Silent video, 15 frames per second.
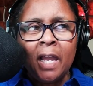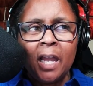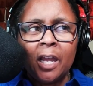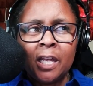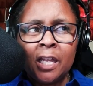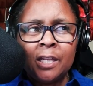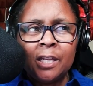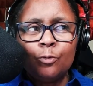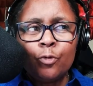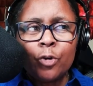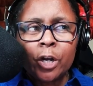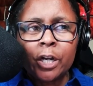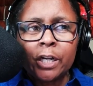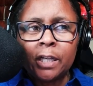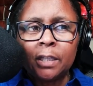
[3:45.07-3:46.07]
and we're
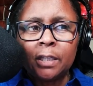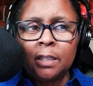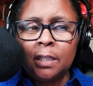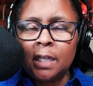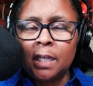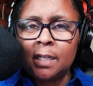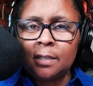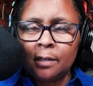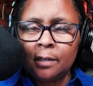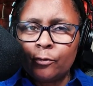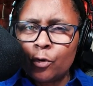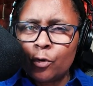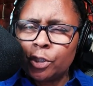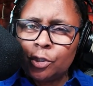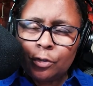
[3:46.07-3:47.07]
going to get, of
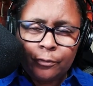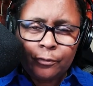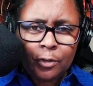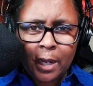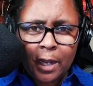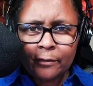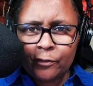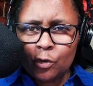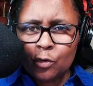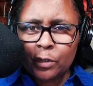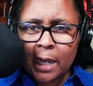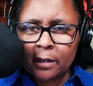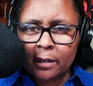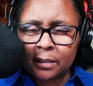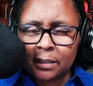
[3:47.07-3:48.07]
course, if you got a fuel
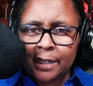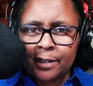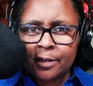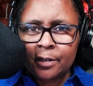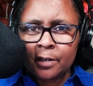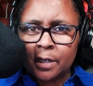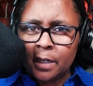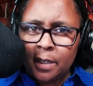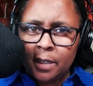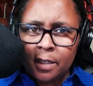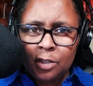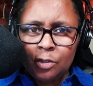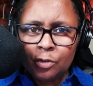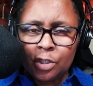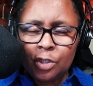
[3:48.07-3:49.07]
calculator,
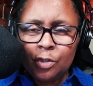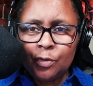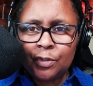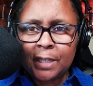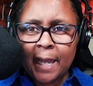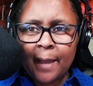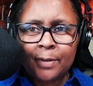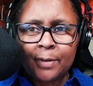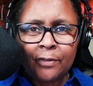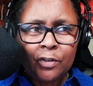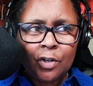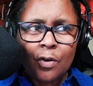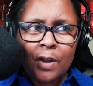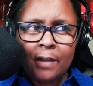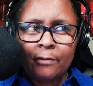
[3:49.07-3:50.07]
you can use that. But if you
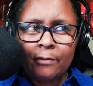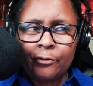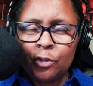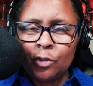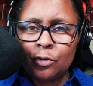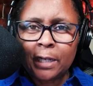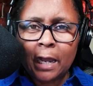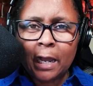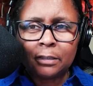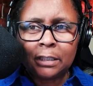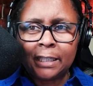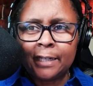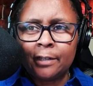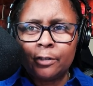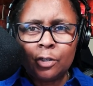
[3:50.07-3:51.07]
don't have a fuel
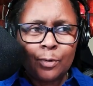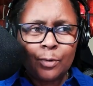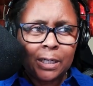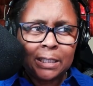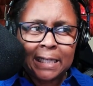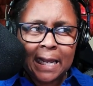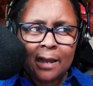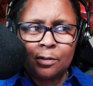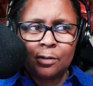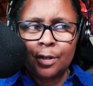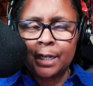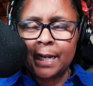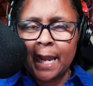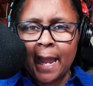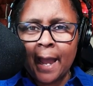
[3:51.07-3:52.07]
calculator, you don't want to download
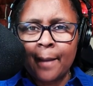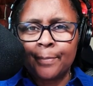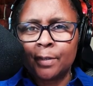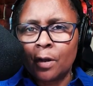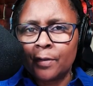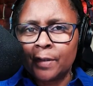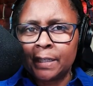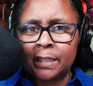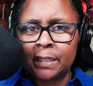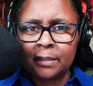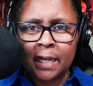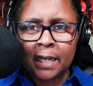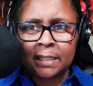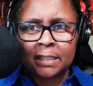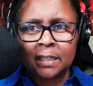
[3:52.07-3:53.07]
an app and all that other
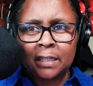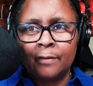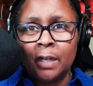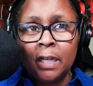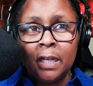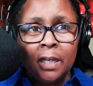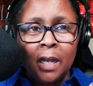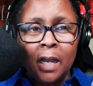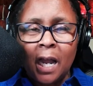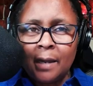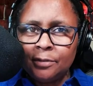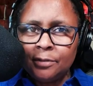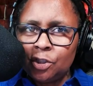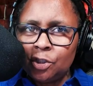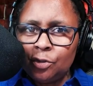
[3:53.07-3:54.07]
kind of stuff, I'm
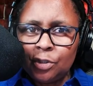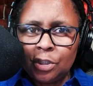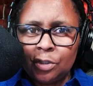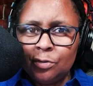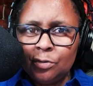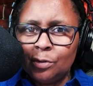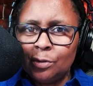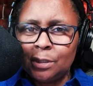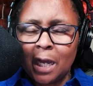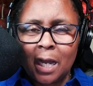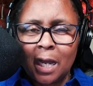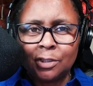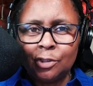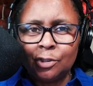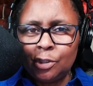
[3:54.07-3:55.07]
just using Google
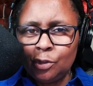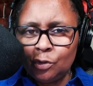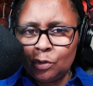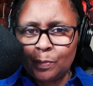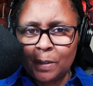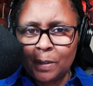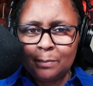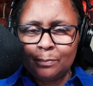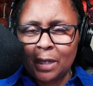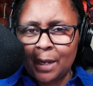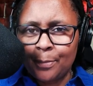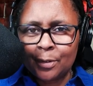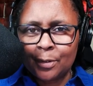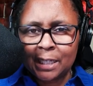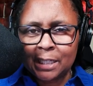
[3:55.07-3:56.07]
Docs. You can use pen and
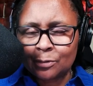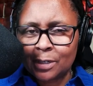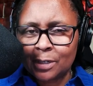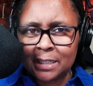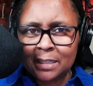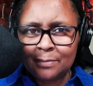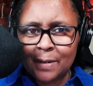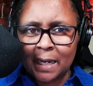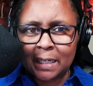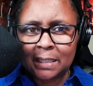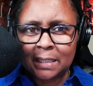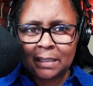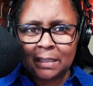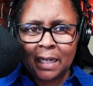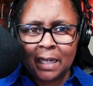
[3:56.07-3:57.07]
paper. That's what I did back in
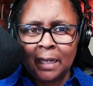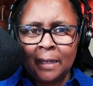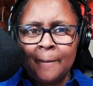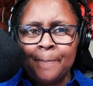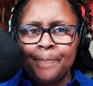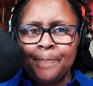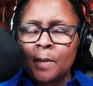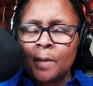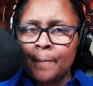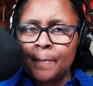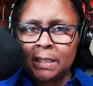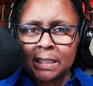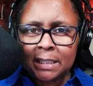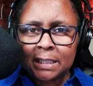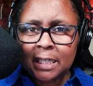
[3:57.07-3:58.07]
the day. But
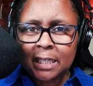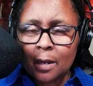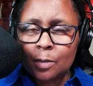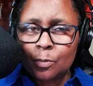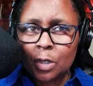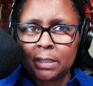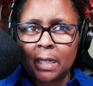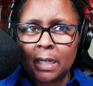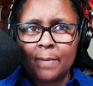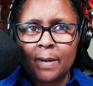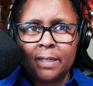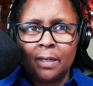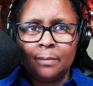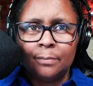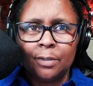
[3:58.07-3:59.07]
this is how I worked out my
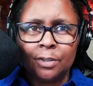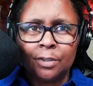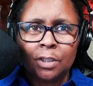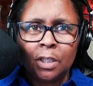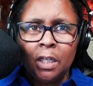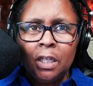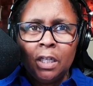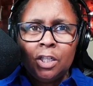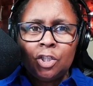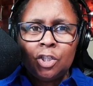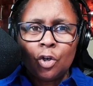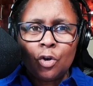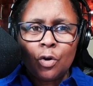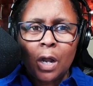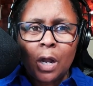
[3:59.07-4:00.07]
numbers.
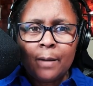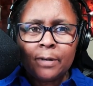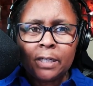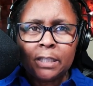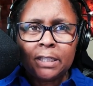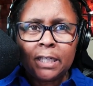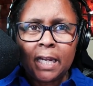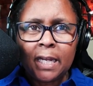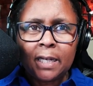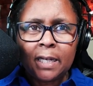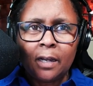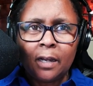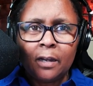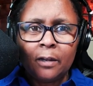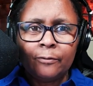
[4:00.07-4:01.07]
So I'm going to take,
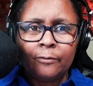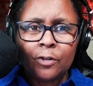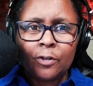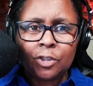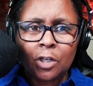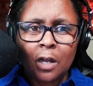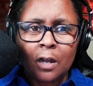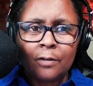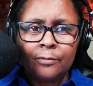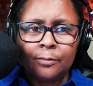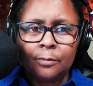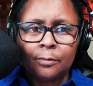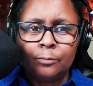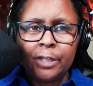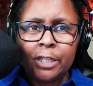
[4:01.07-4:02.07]
first off,
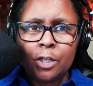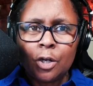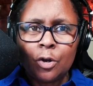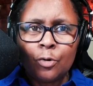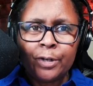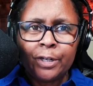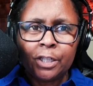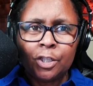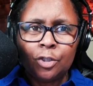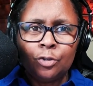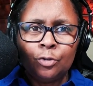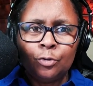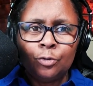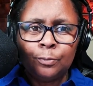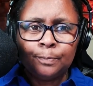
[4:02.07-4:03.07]
we know we can
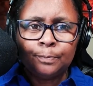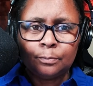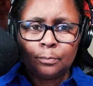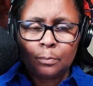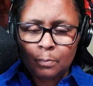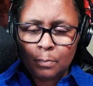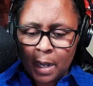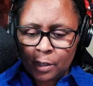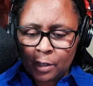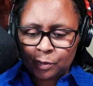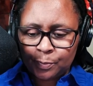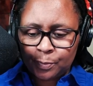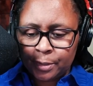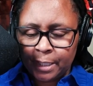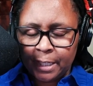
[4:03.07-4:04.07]
do miles
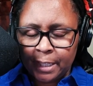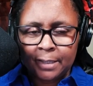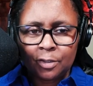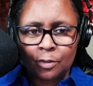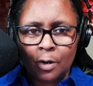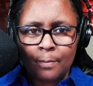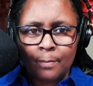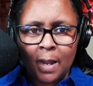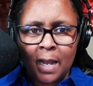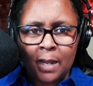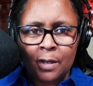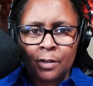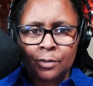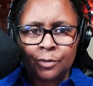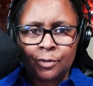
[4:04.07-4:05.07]
per day. So our
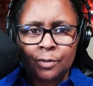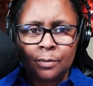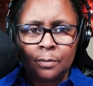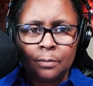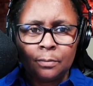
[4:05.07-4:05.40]
miles